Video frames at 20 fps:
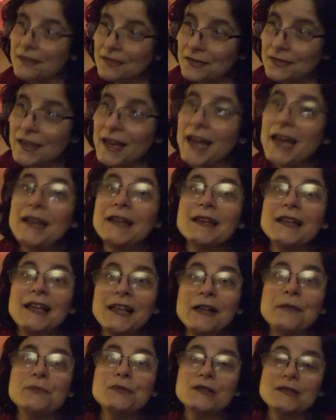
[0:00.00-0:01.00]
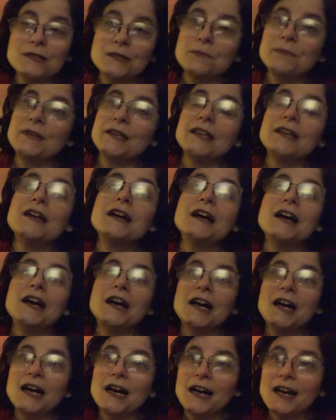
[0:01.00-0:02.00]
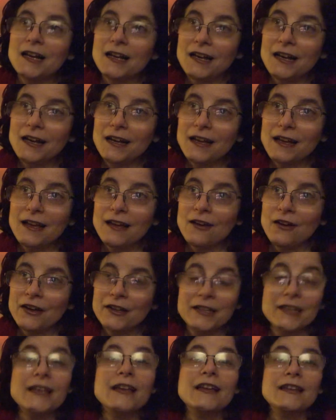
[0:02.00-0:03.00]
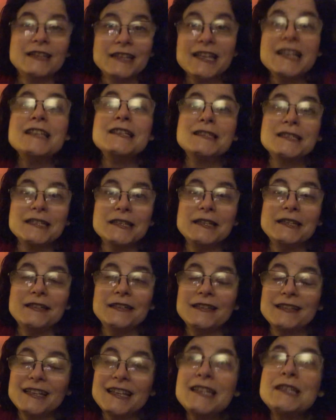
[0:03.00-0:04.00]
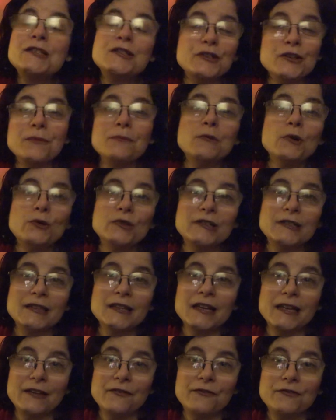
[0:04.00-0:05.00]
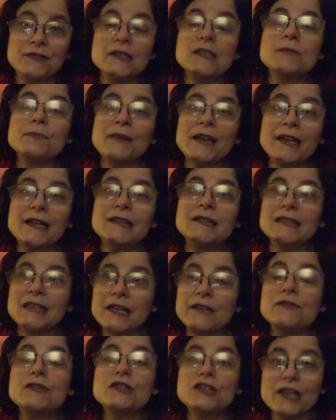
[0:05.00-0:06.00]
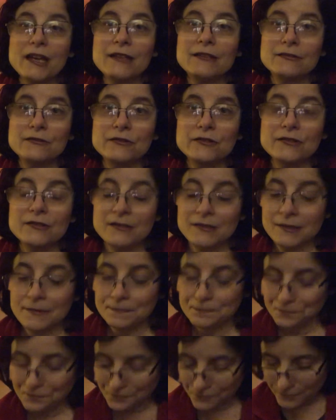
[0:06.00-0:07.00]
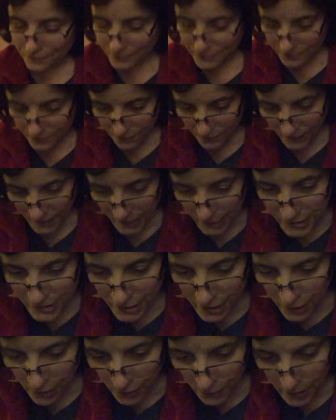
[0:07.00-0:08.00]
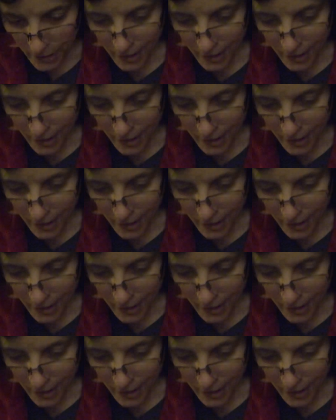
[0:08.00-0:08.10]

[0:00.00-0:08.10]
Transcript: That helps to be on an easier mode in life, despite life's challenges. So